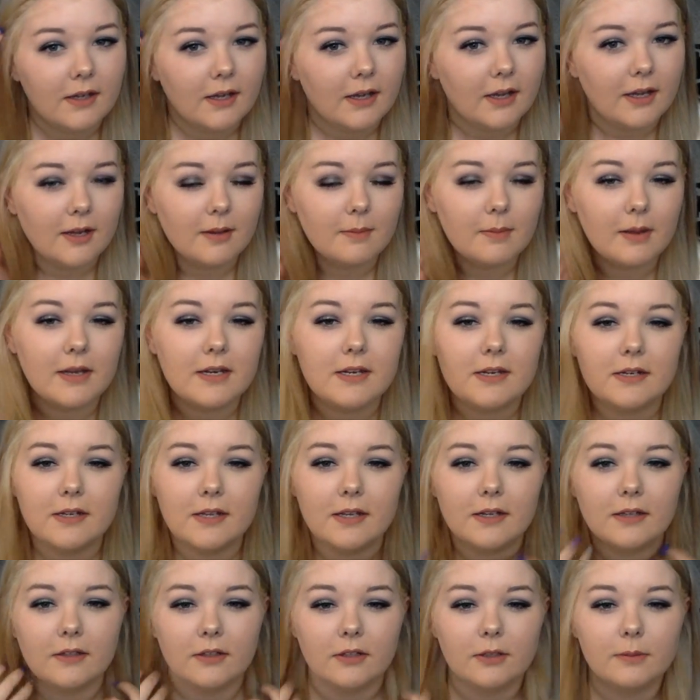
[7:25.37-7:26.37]
I did
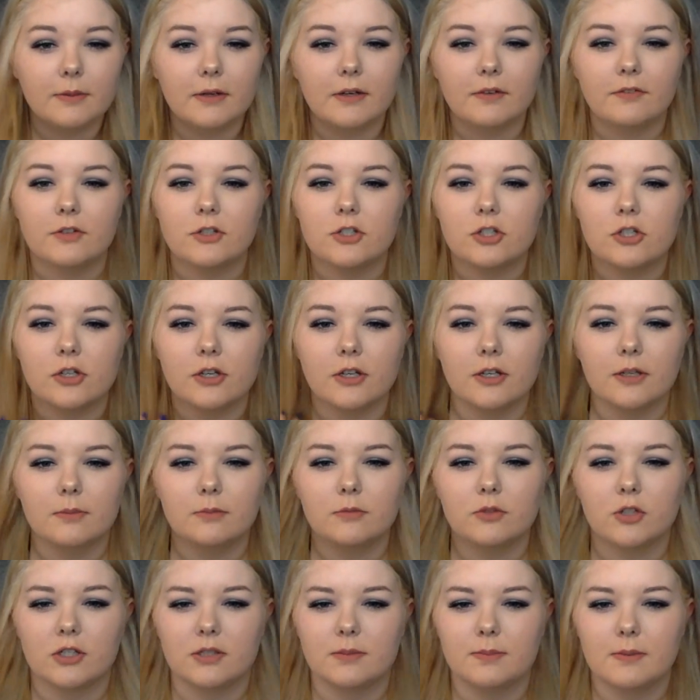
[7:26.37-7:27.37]
get a little bit of a
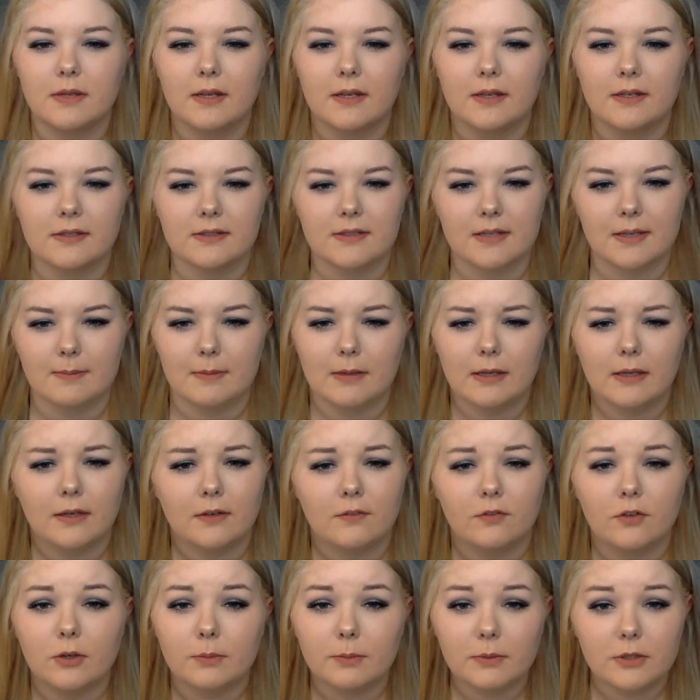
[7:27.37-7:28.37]
trim just because, I mean,
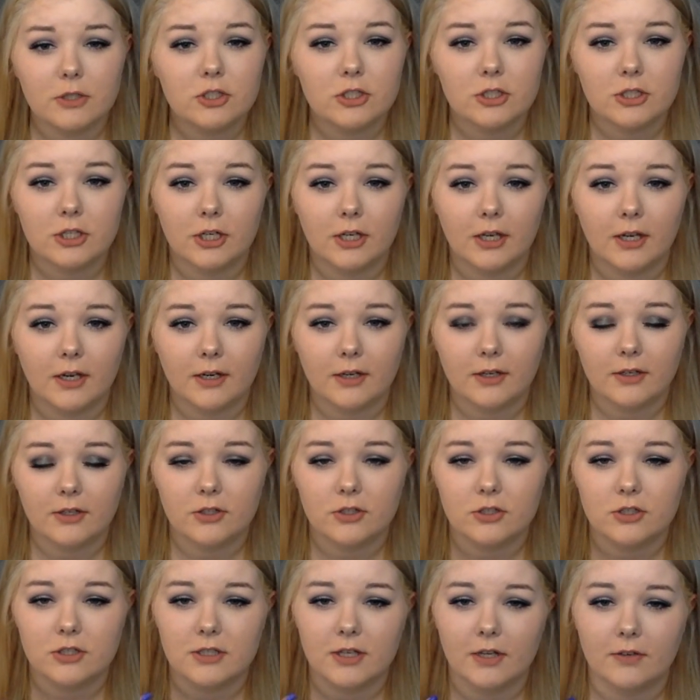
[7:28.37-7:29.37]
if you're bleaching your hair, you
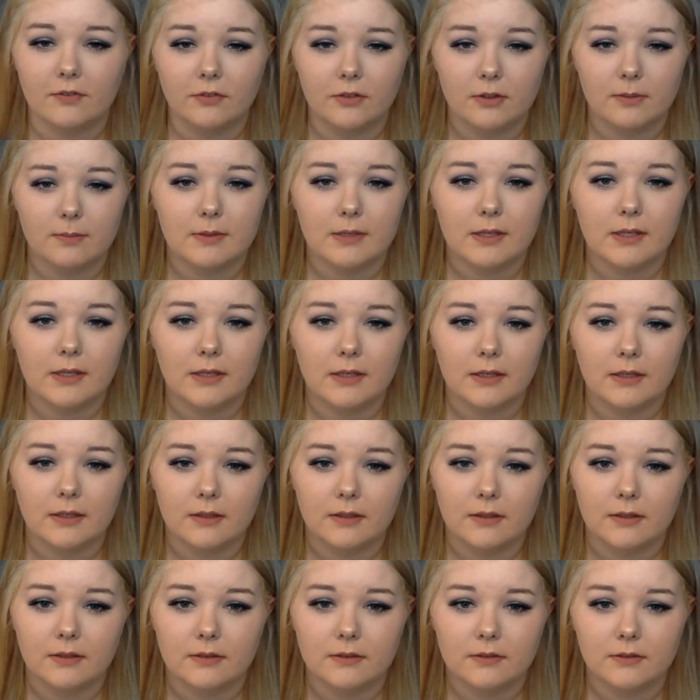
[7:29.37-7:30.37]
should definitely be getting
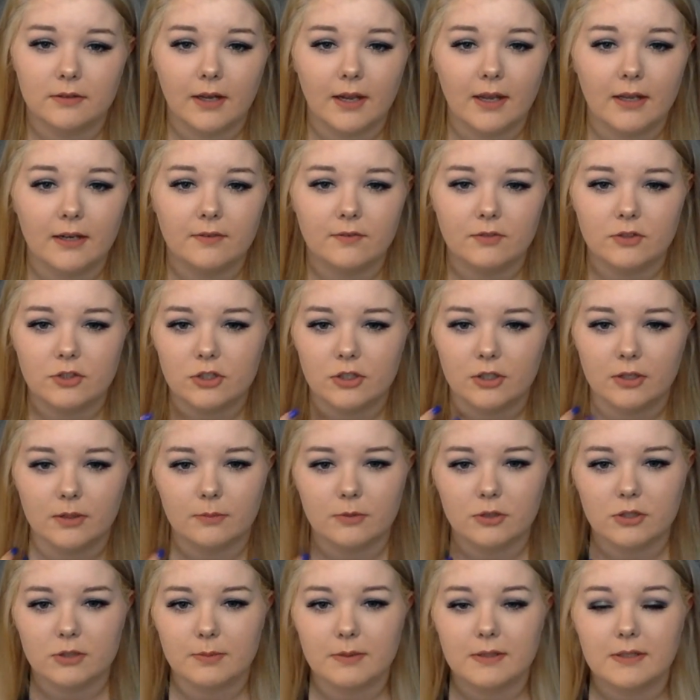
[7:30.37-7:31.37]
a kind of a trim
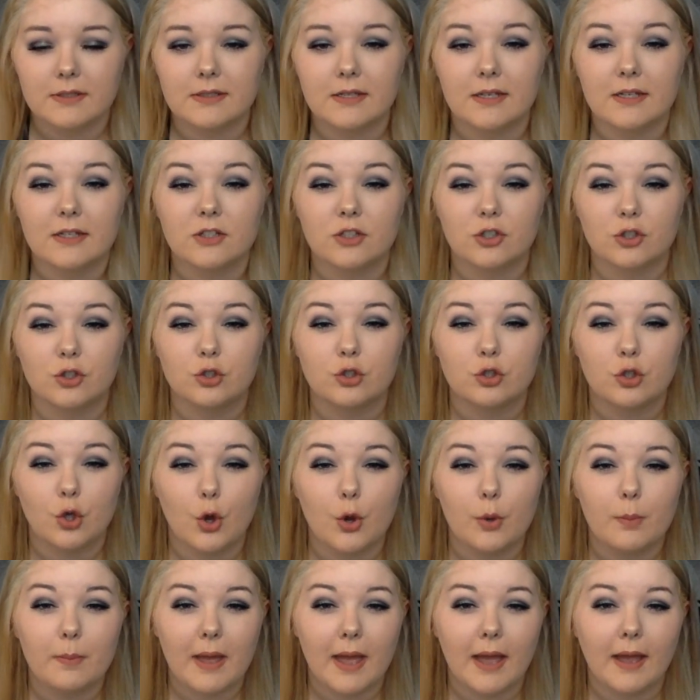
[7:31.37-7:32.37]
just because the ends are
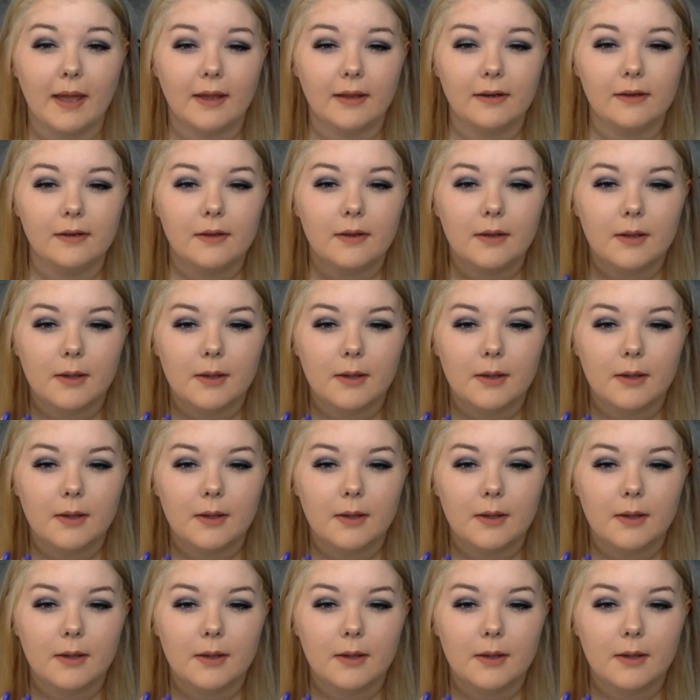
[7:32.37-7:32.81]
so bad.